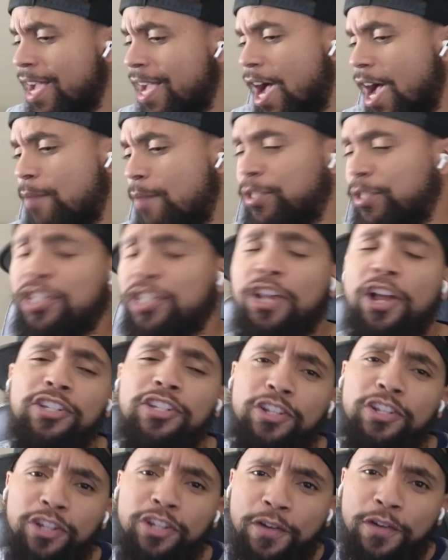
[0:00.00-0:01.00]
Just
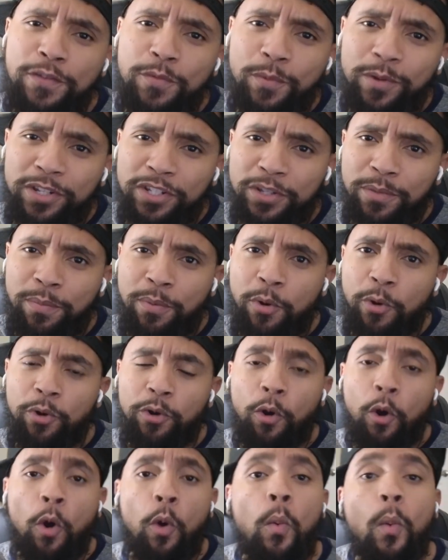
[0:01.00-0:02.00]
also know if you want to support
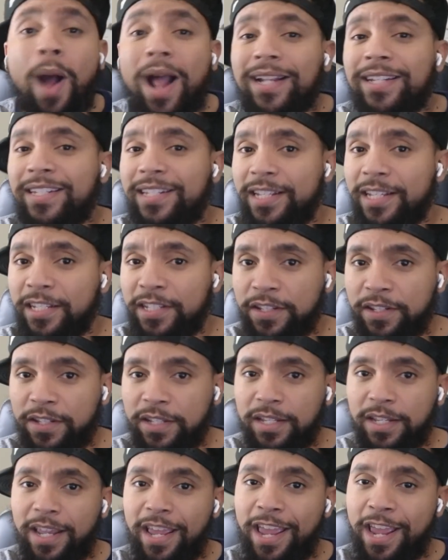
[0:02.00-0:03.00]
or watch
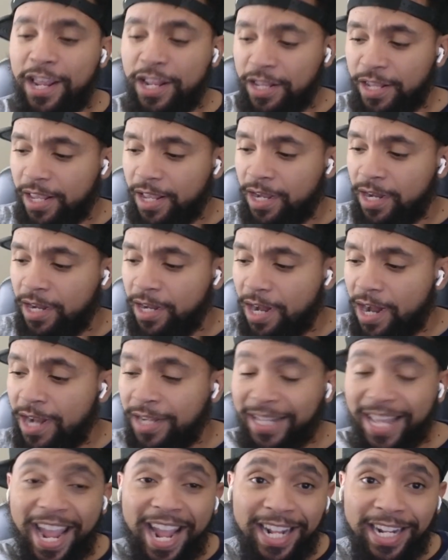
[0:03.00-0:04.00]
this in
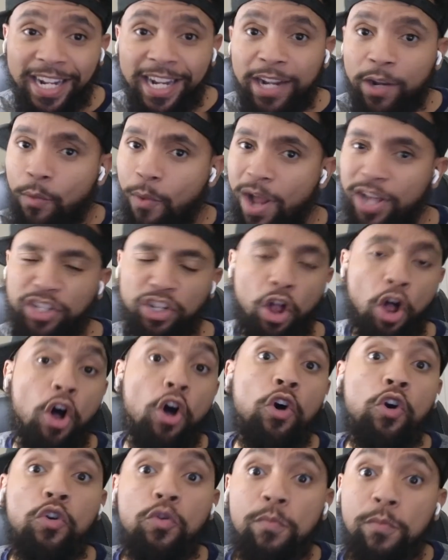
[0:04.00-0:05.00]
unedited, watch the
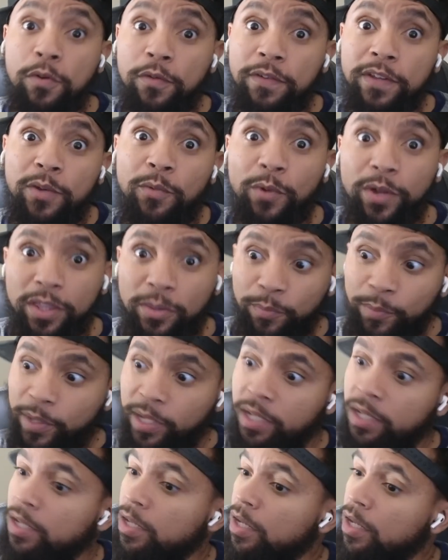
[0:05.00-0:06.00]
whole movie with
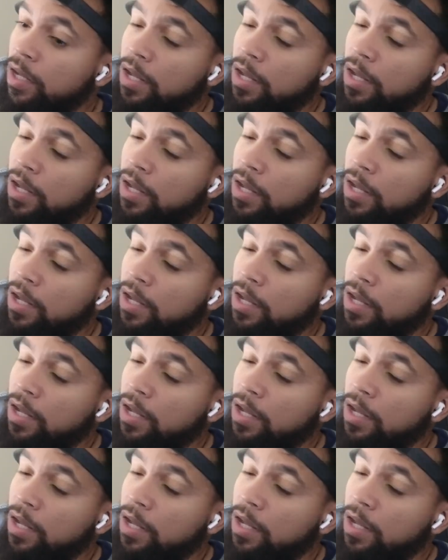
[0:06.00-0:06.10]
me.